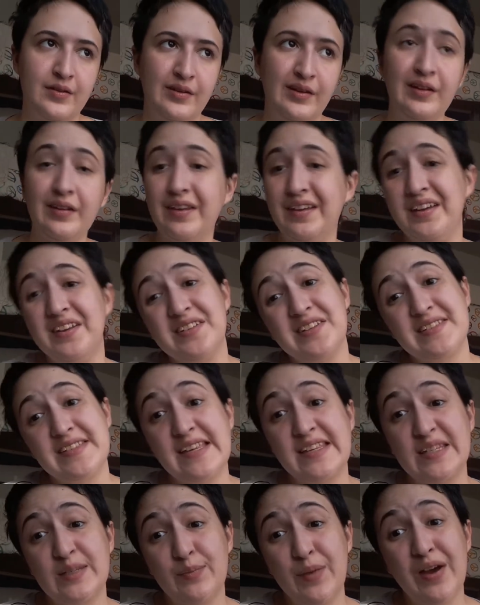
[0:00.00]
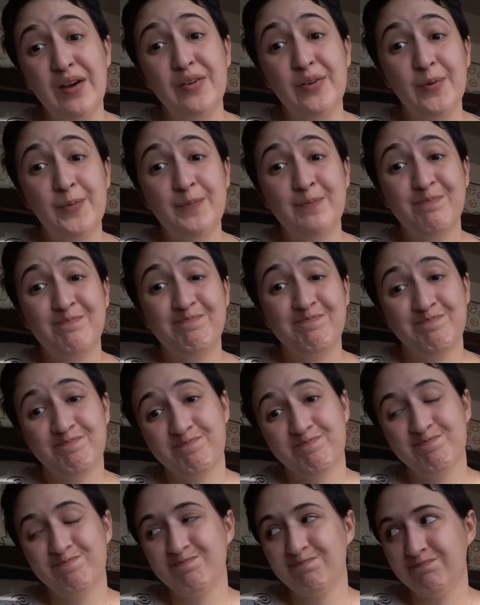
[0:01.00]
You're like, it doesn't smell.
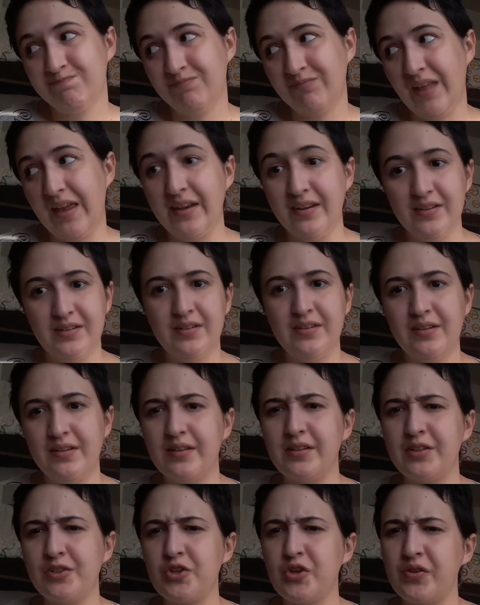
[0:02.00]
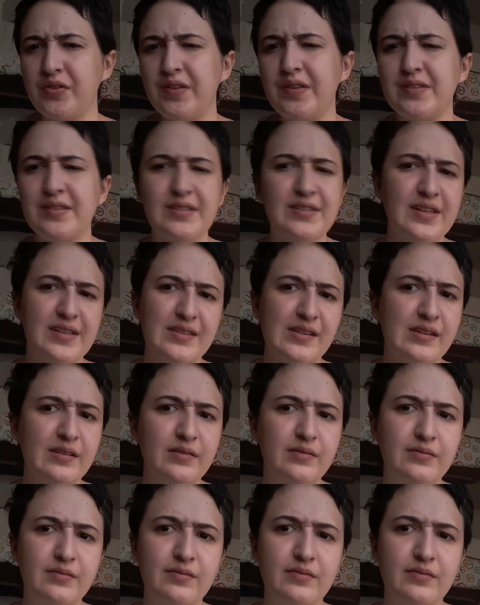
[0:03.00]
And the truth is, it doesn't.